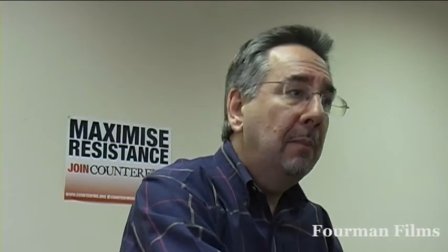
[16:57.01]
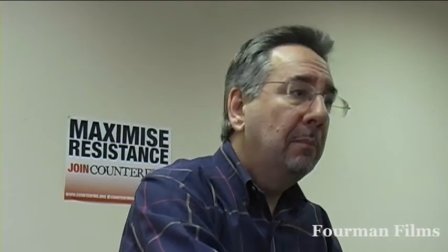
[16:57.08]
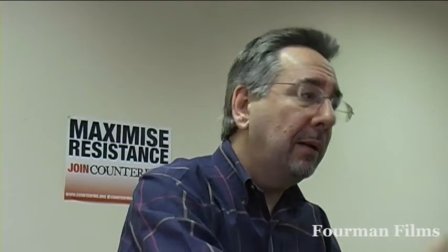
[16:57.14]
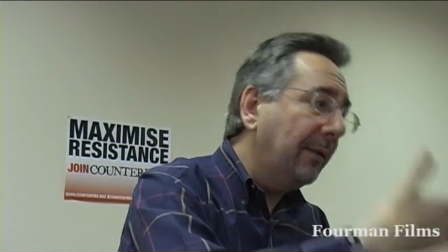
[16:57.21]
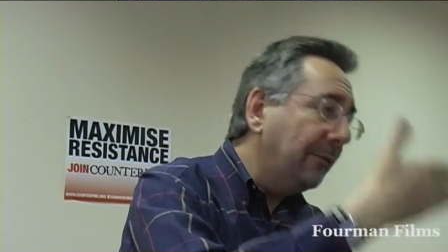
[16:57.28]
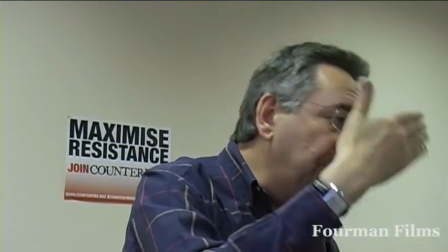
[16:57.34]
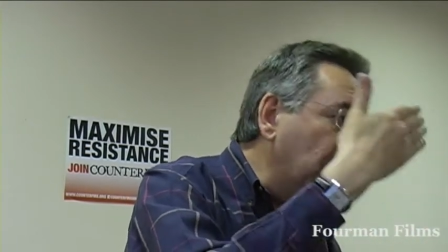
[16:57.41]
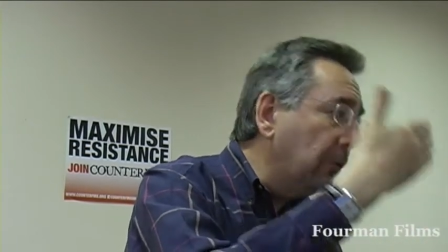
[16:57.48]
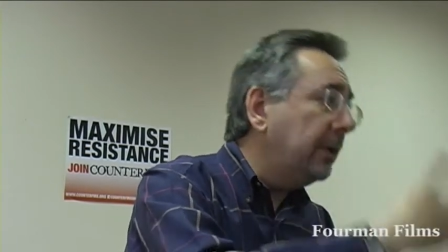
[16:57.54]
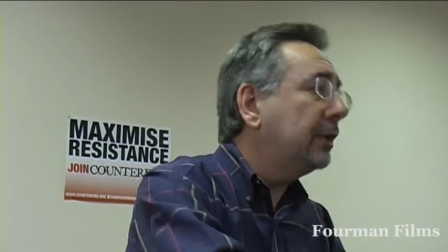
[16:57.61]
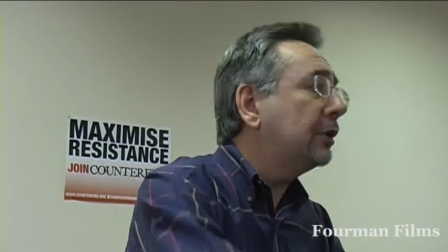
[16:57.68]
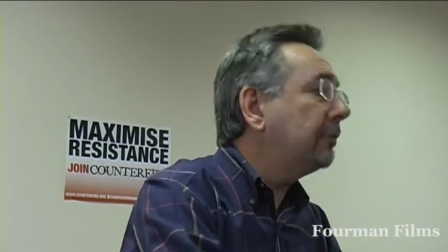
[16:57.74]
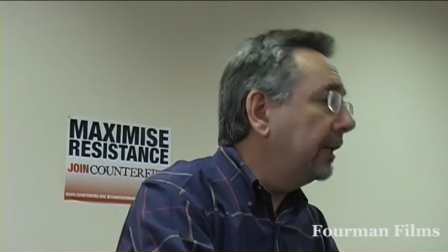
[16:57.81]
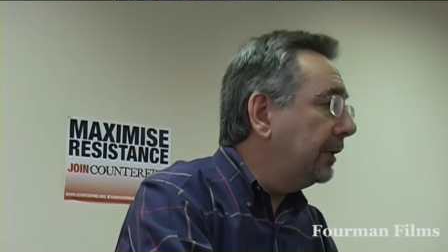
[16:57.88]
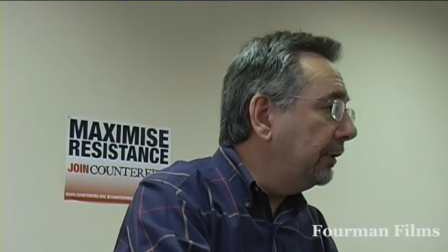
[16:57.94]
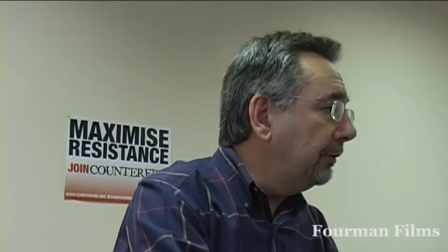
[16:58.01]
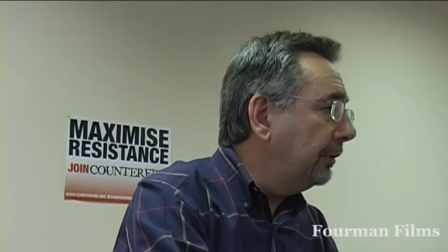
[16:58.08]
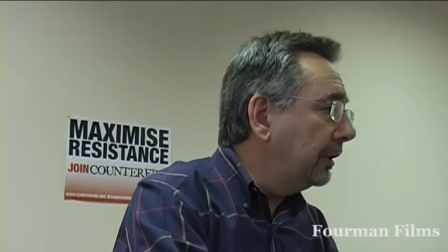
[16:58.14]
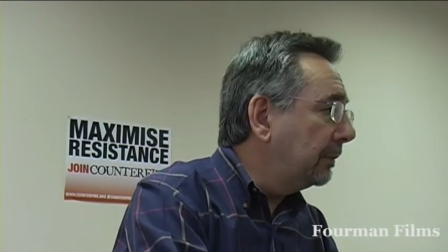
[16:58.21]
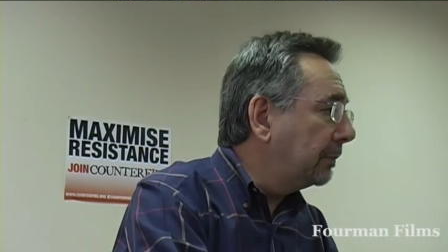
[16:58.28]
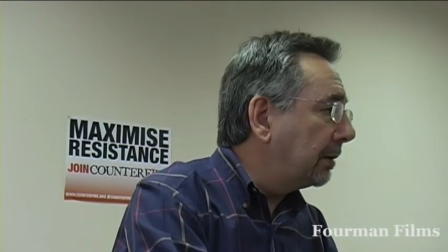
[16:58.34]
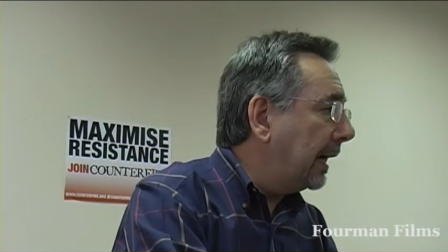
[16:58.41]
But if you're in the trade
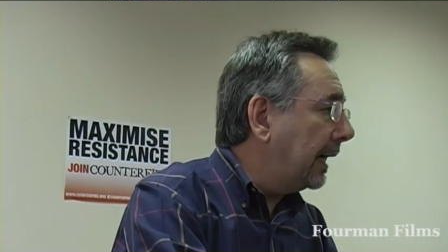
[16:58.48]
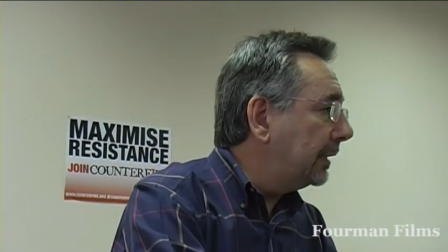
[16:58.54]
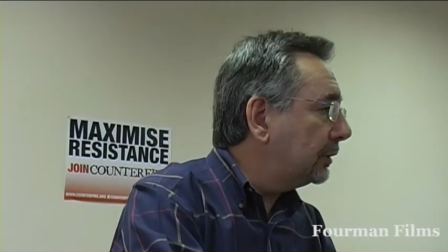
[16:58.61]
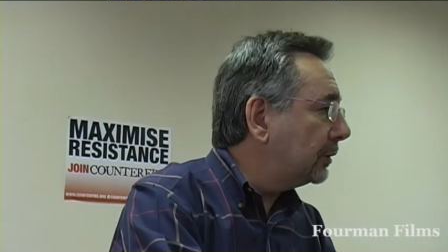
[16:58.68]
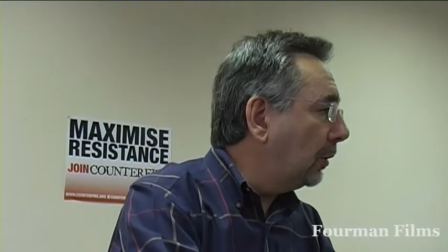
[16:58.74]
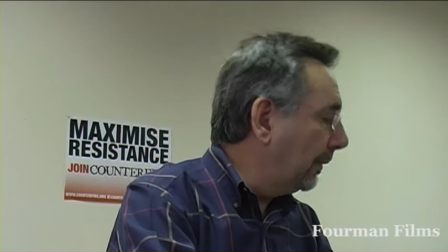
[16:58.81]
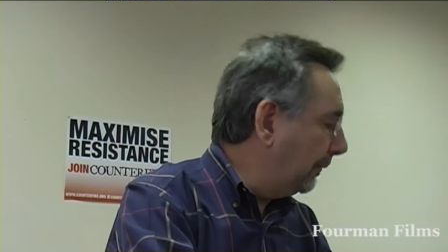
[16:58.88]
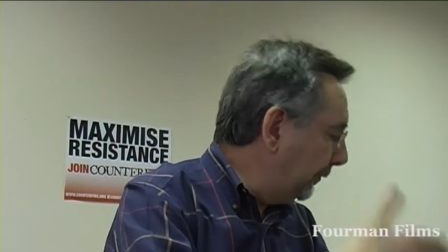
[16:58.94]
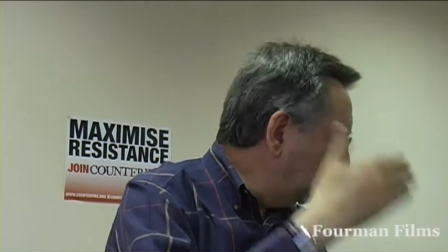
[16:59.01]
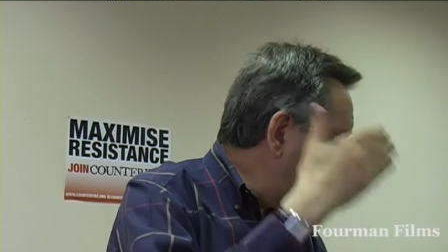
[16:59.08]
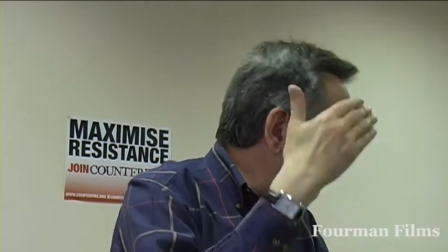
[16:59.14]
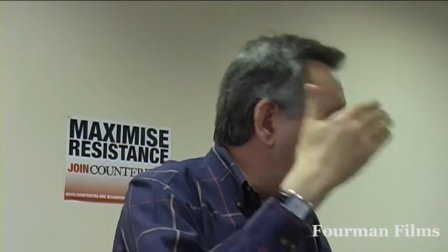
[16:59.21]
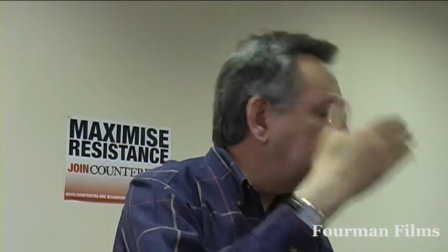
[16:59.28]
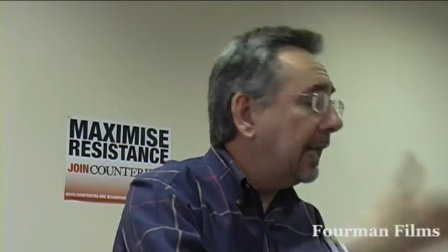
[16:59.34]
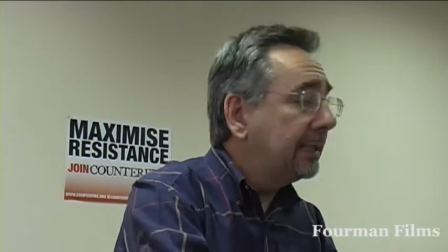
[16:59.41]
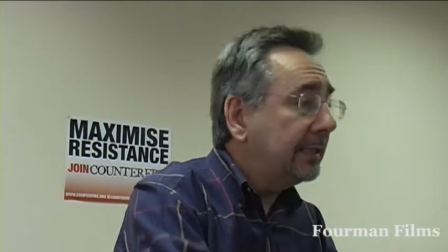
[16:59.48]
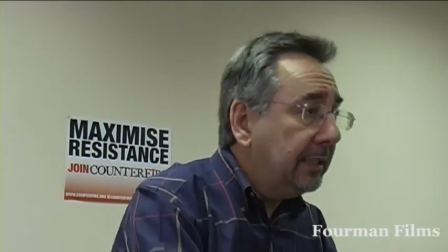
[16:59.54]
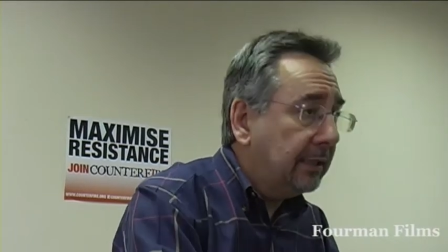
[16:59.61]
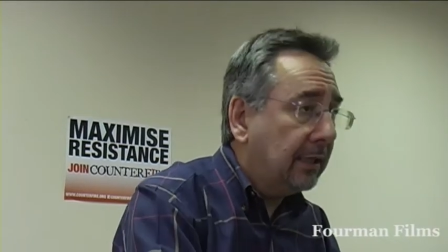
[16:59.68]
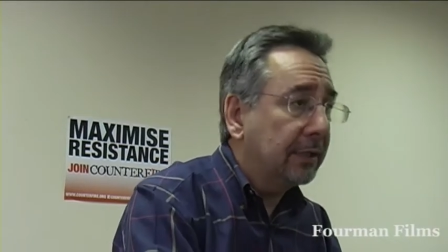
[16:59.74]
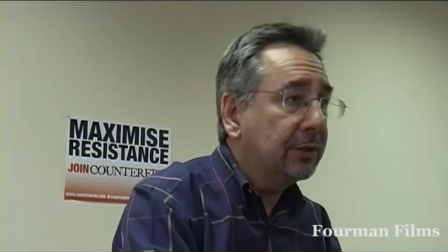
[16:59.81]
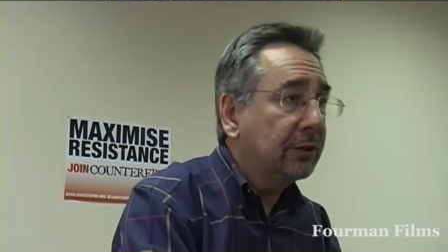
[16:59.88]
union branch, or if you're in an
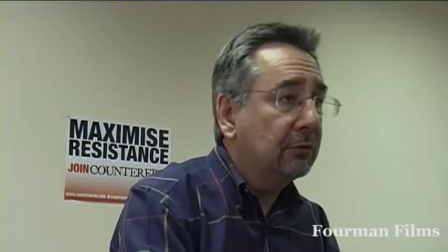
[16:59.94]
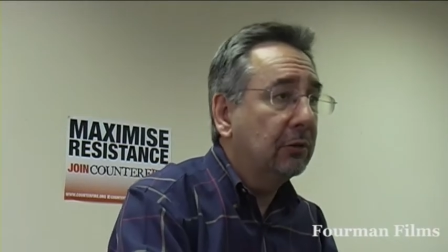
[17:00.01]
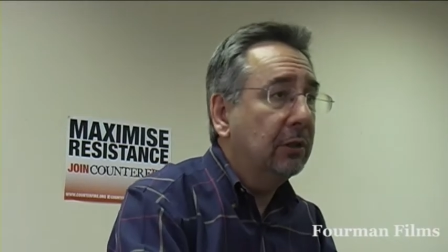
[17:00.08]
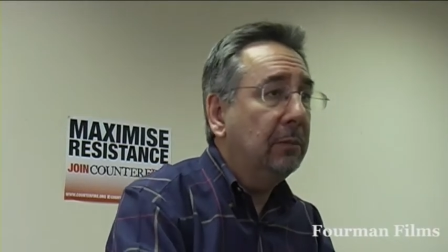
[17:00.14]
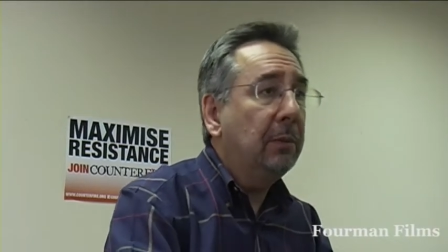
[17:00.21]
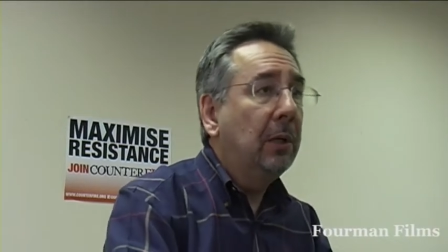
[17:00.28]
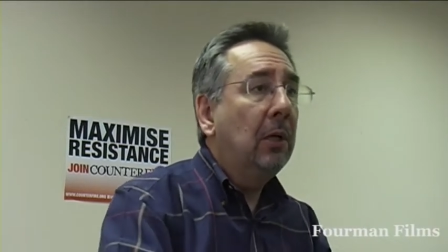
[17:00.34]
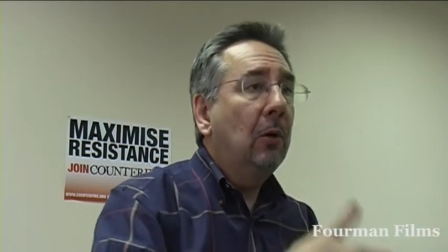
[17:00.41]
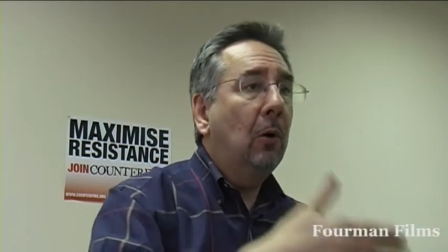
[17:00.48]
anti-cuts group,